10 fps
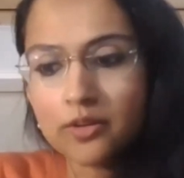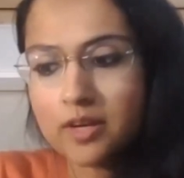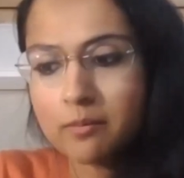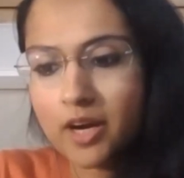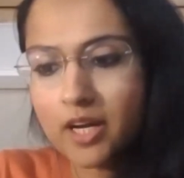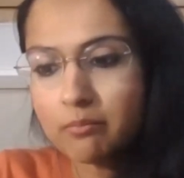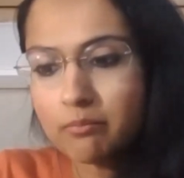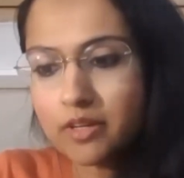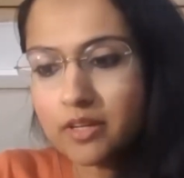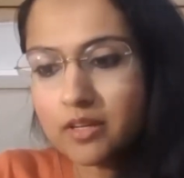it might
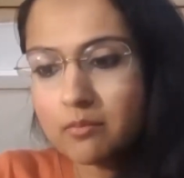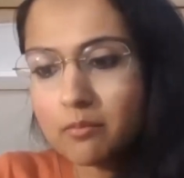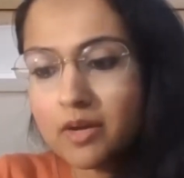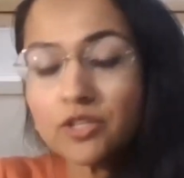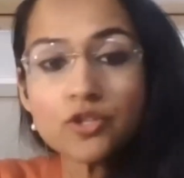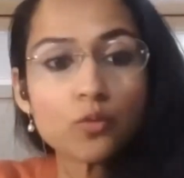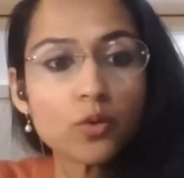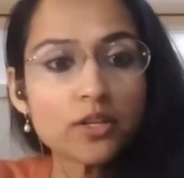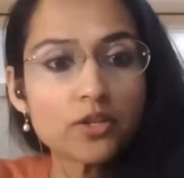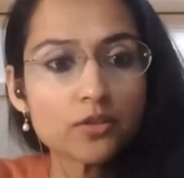be
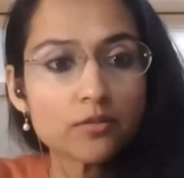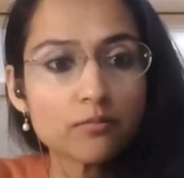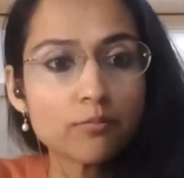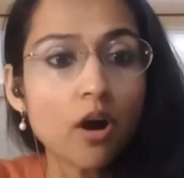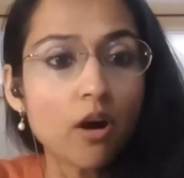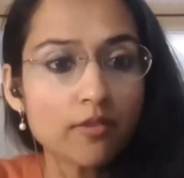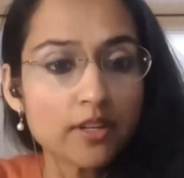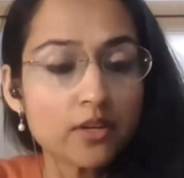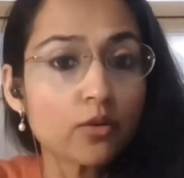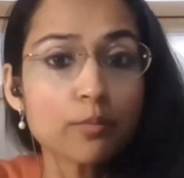menstruation
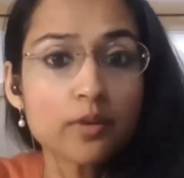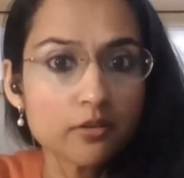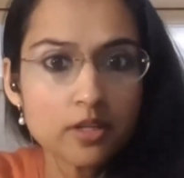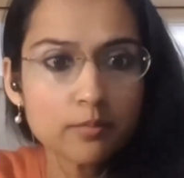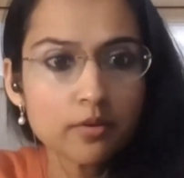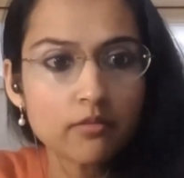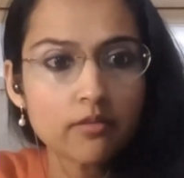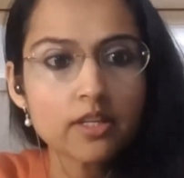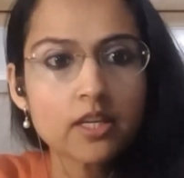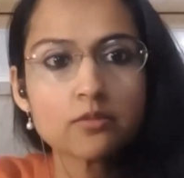poverty or period
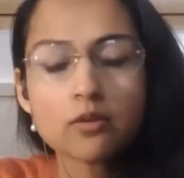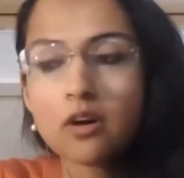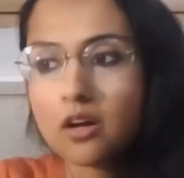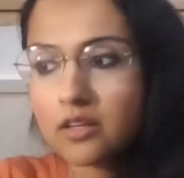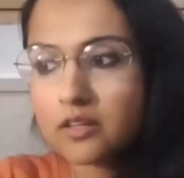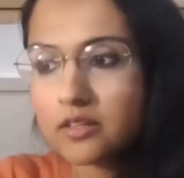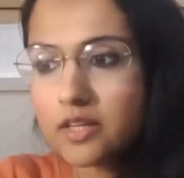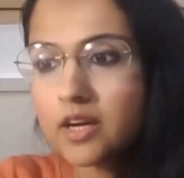poverty, as we call it.